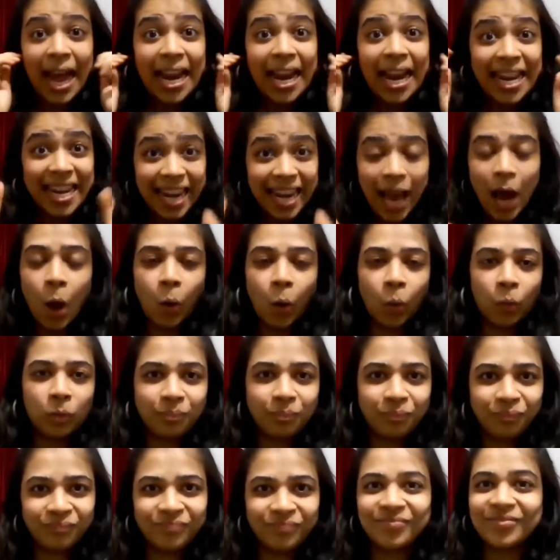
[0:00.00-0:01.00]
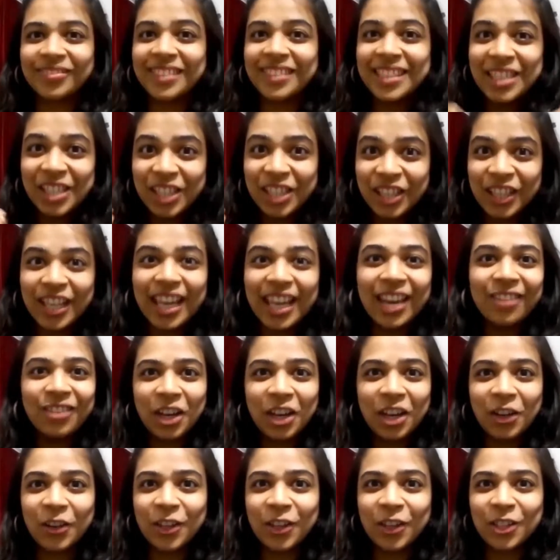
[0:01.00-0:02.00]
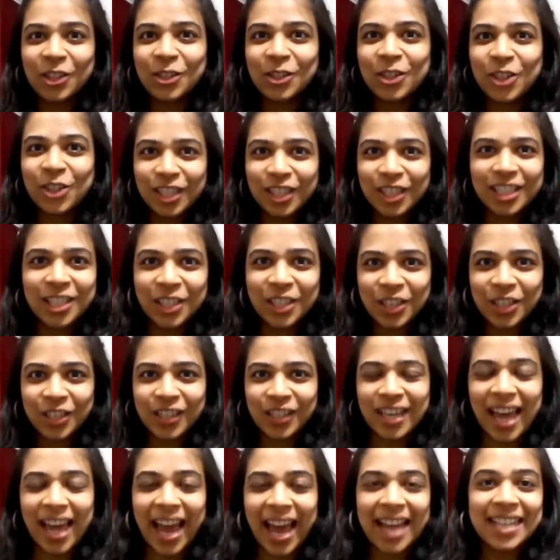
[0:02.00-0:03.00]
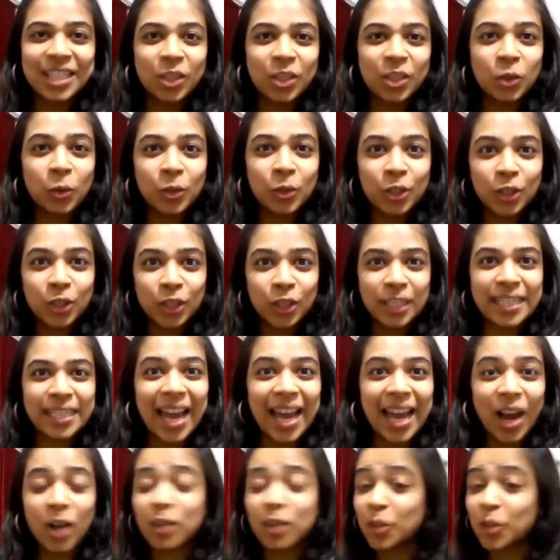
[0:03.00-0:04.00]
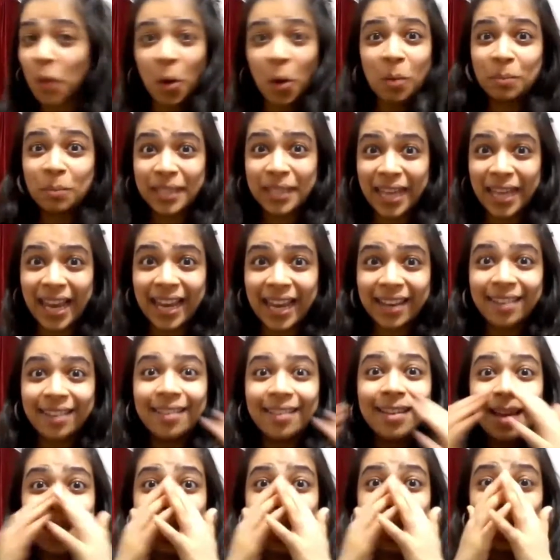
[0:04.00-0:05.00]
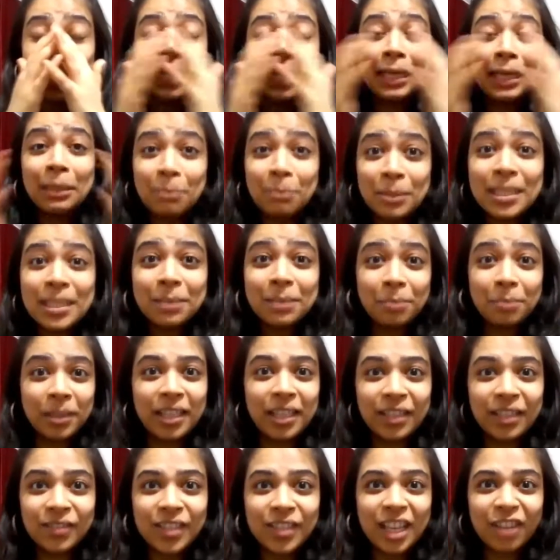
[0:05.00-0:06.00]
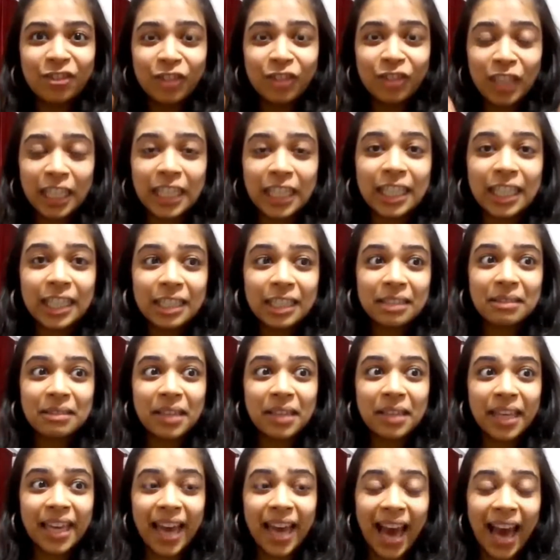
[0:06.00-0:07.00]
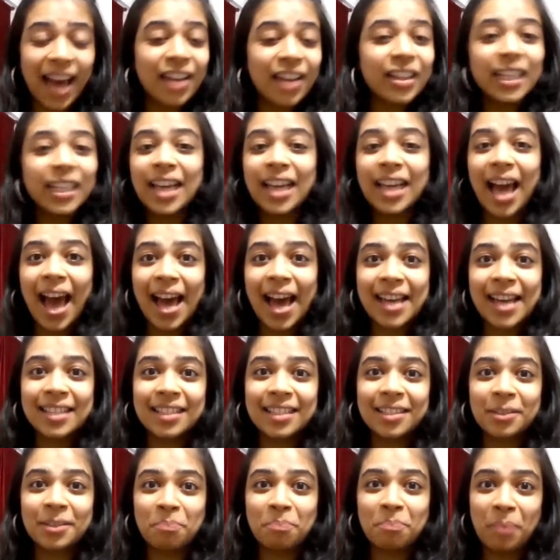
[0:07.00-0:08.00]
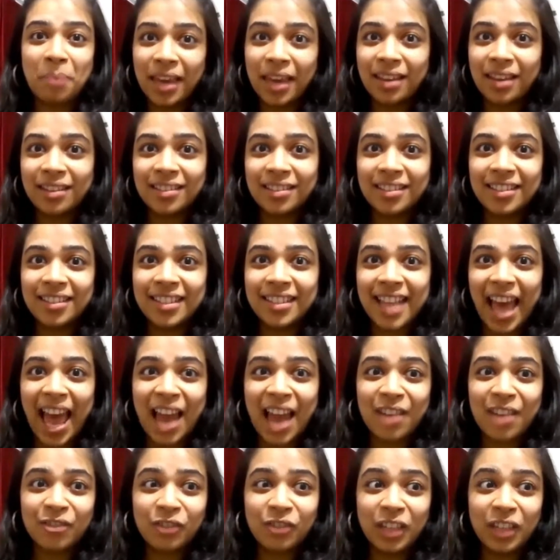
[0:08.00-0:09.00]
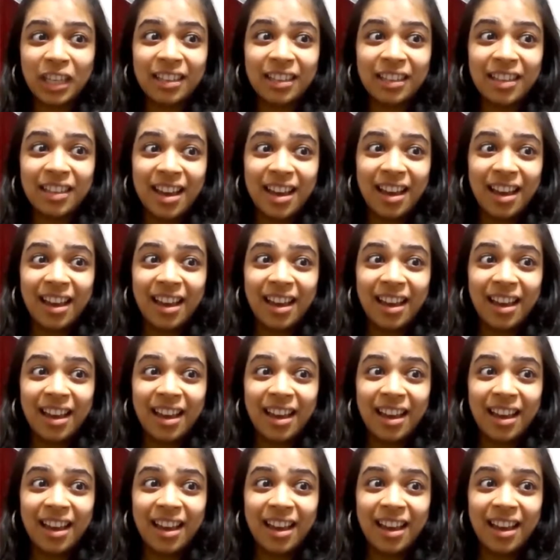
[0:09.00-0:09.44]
Now, today we are going to just look at those top 10 limiting beliefs that we carry as parents, and we